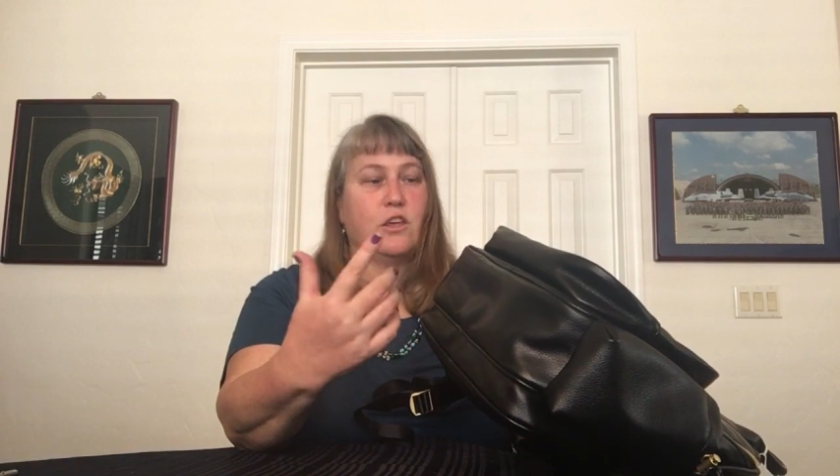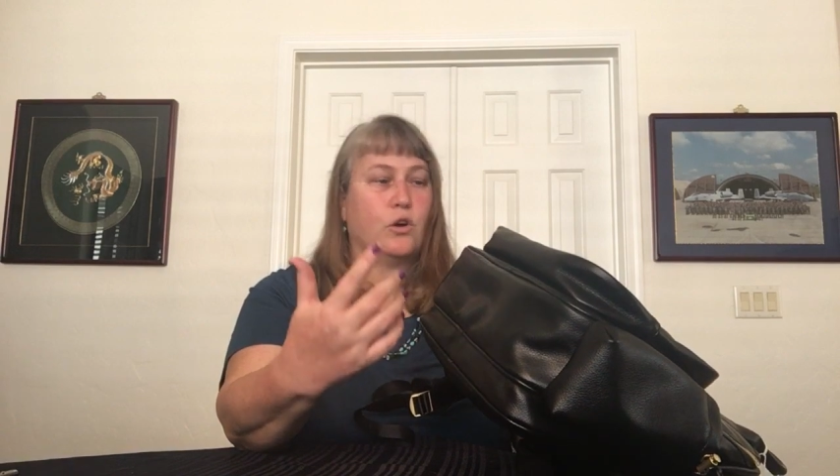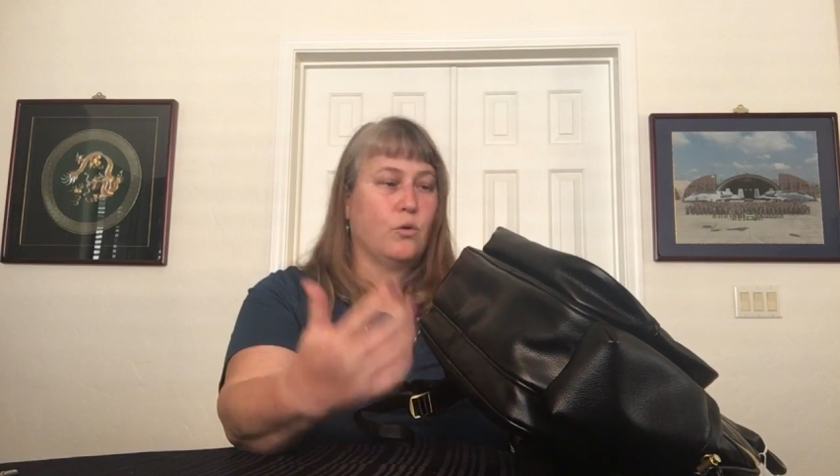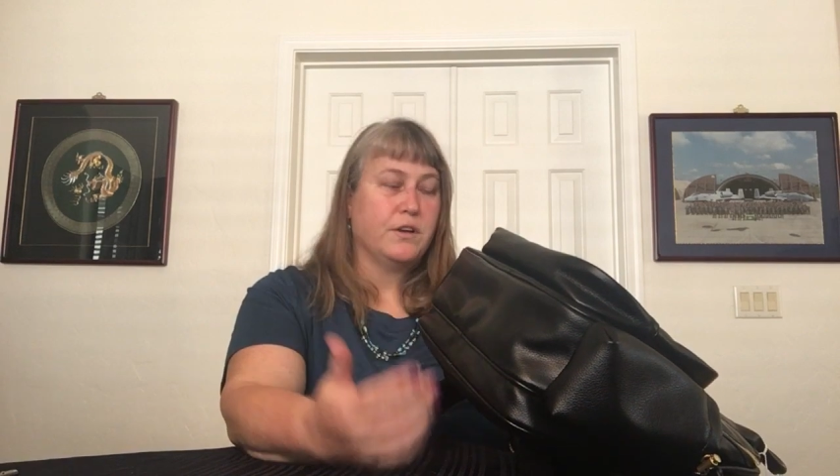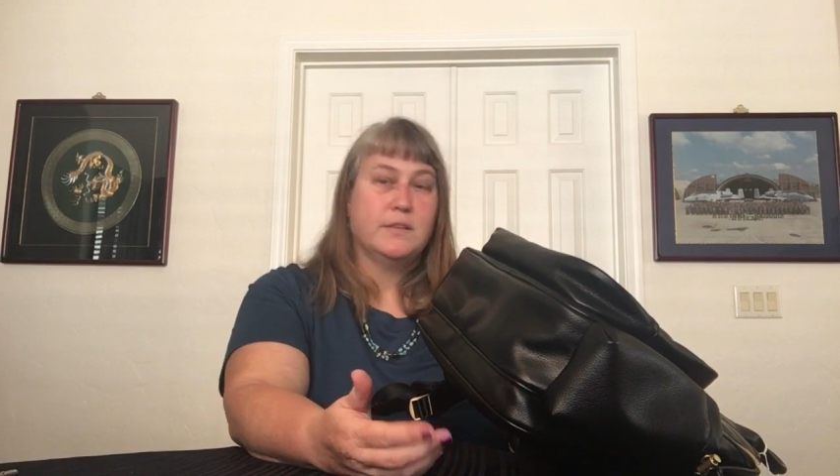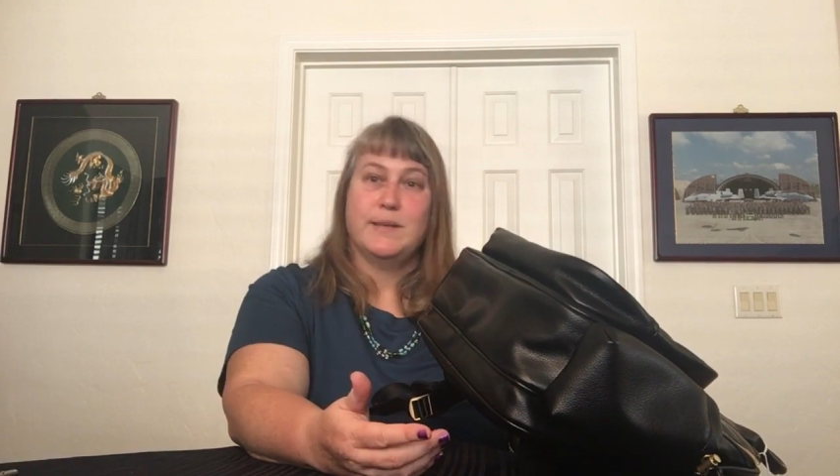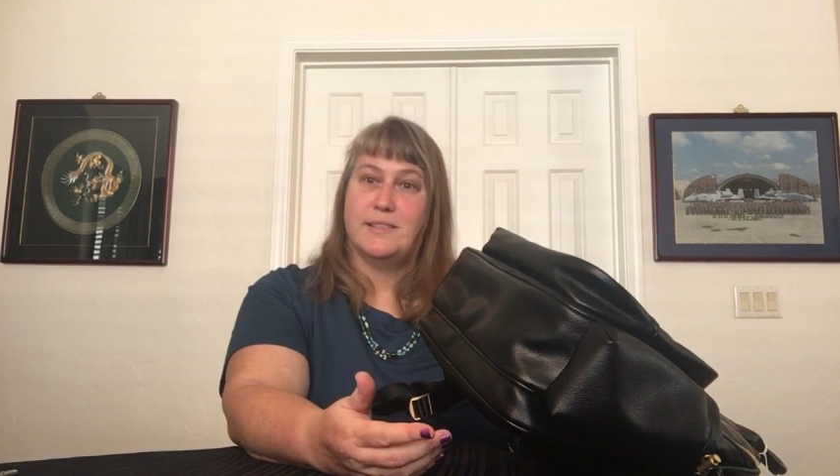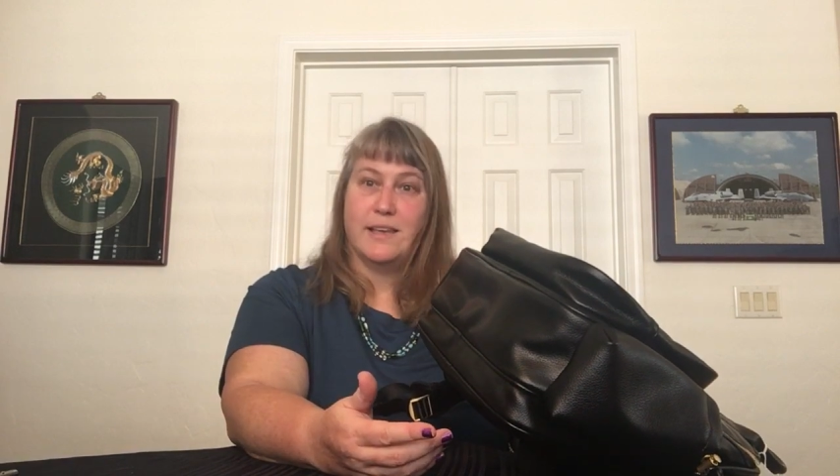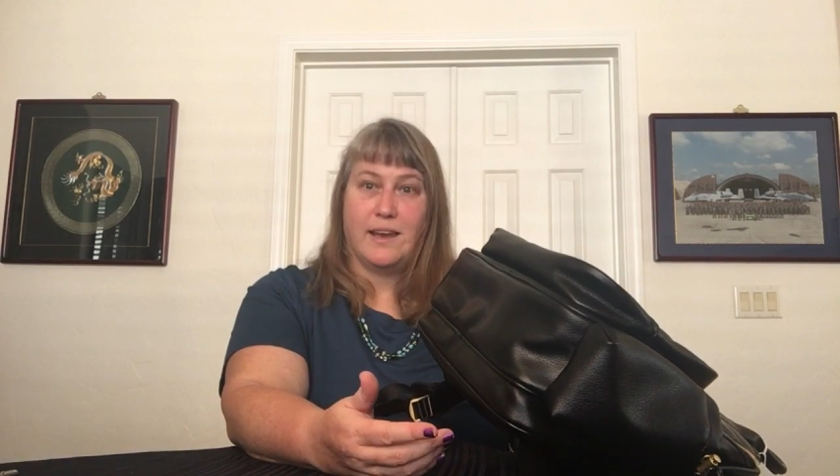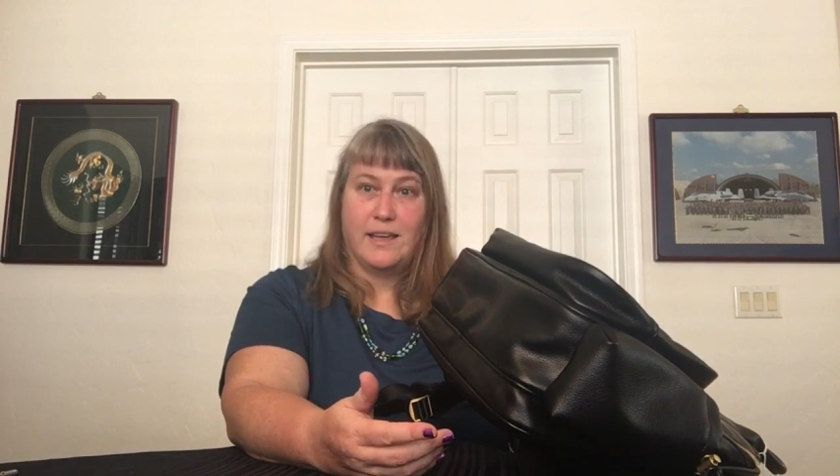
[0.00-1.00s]
They're going to be
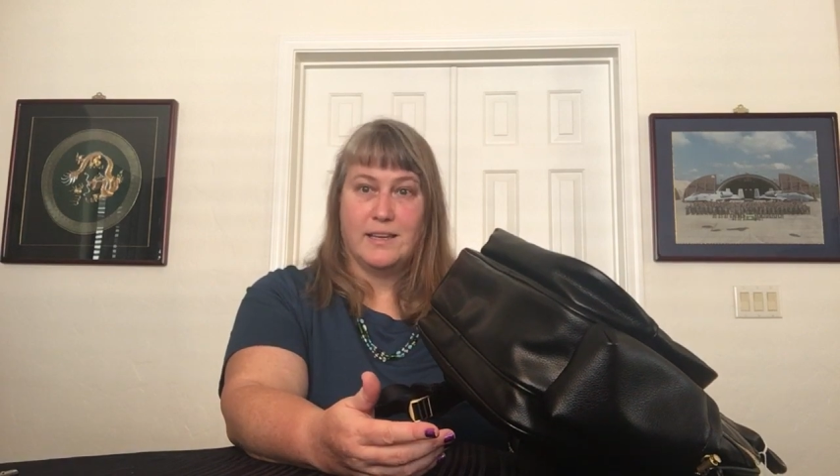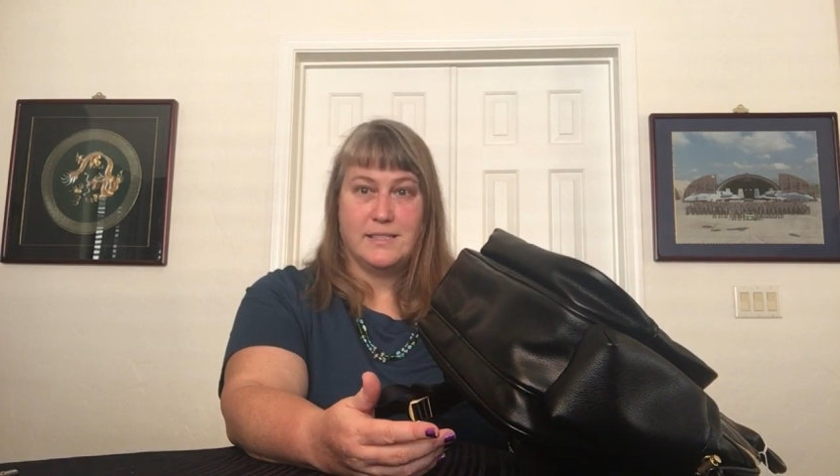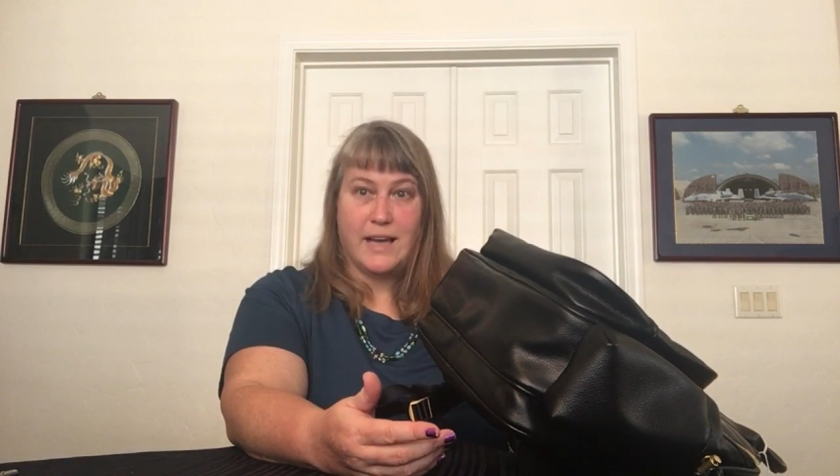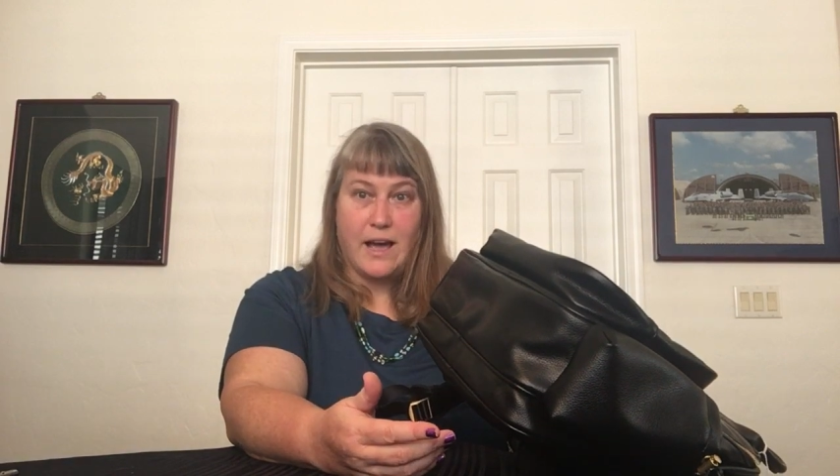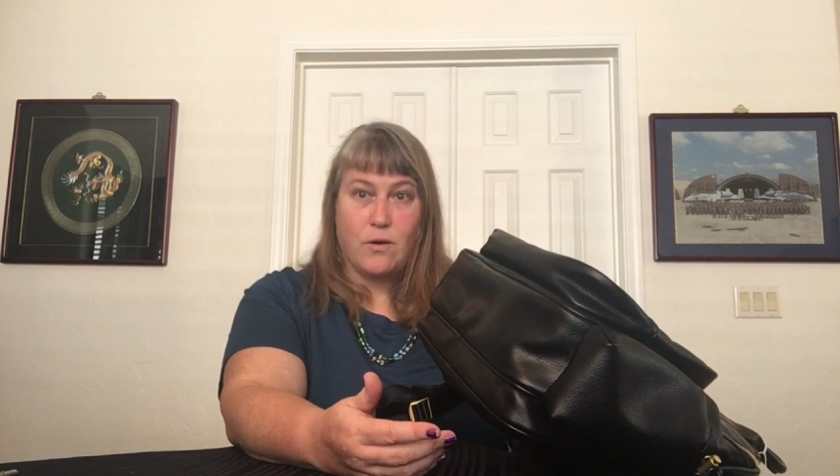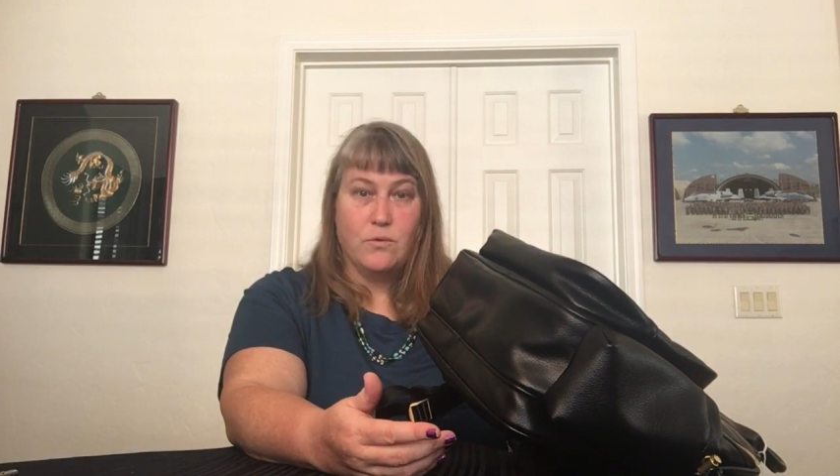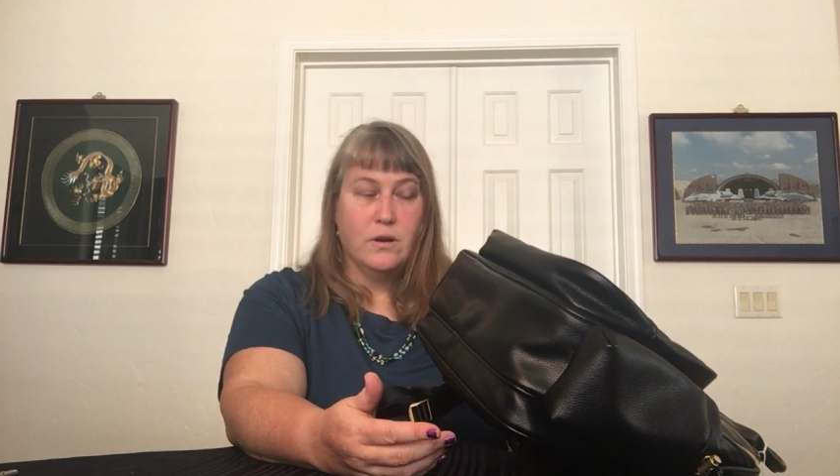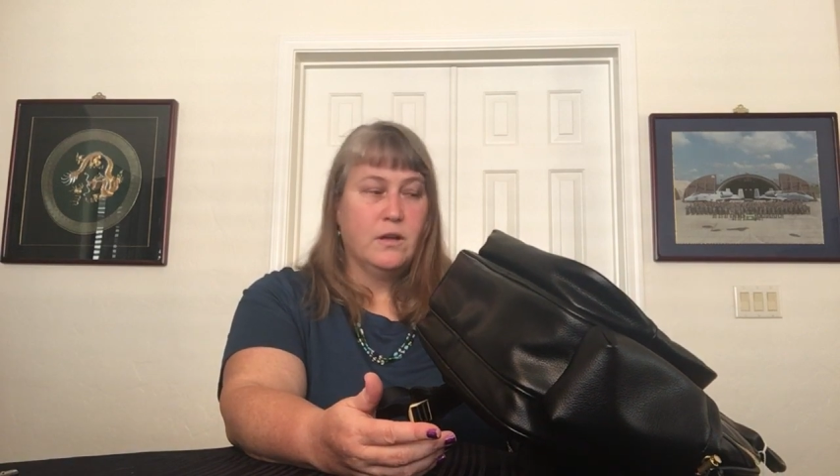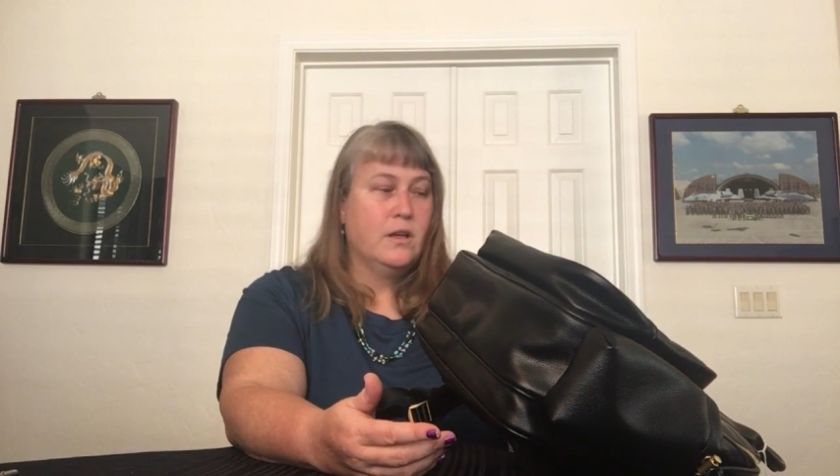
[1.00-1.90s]
setting it down.